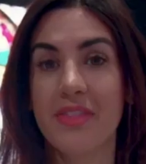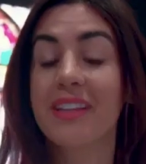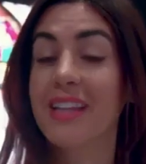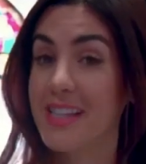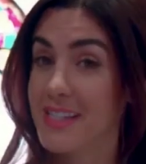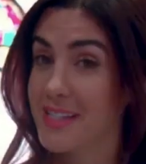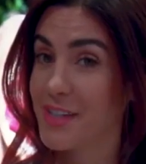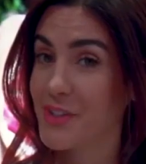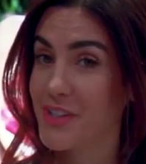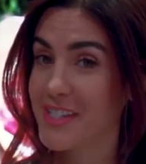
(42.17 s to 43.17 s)
The latest
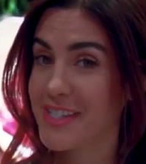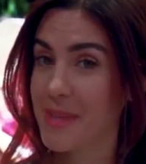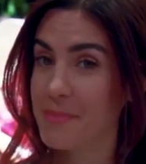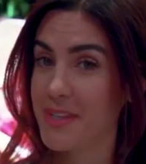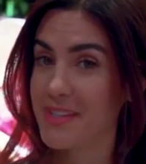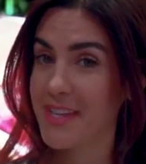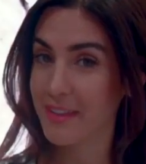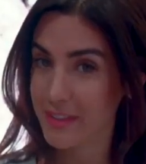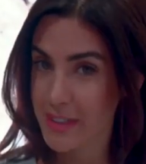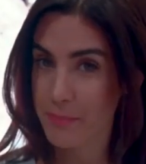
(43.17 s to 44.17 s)
addition to Samsung's
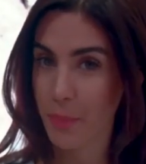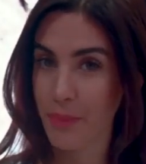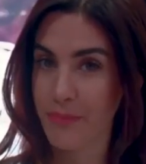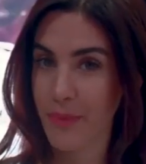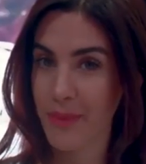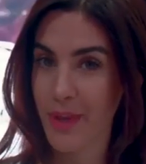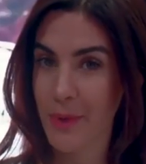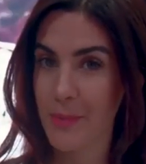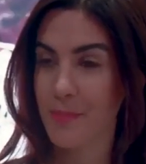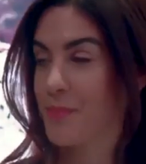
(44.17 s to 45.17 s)
LED
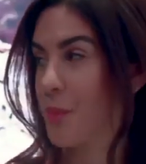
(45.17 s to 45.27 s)
portfolio,